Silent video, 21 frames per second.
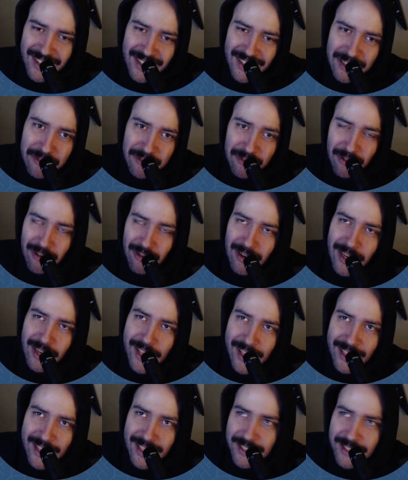foray
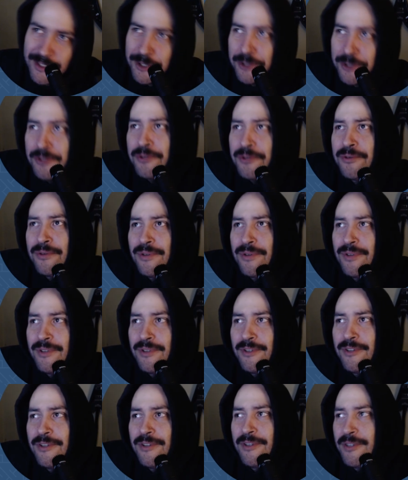into
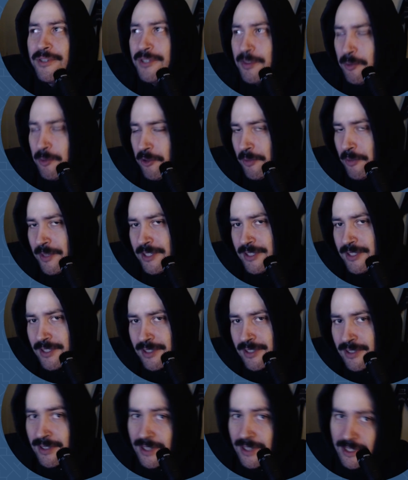deployments
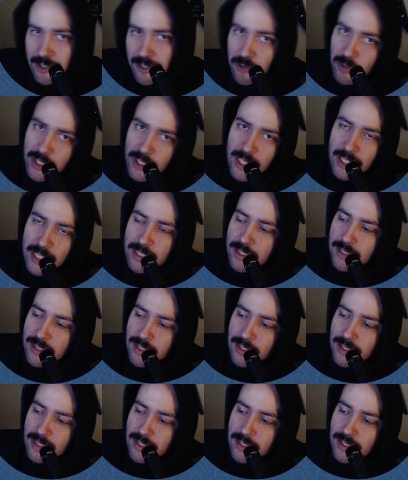on Kubernetes.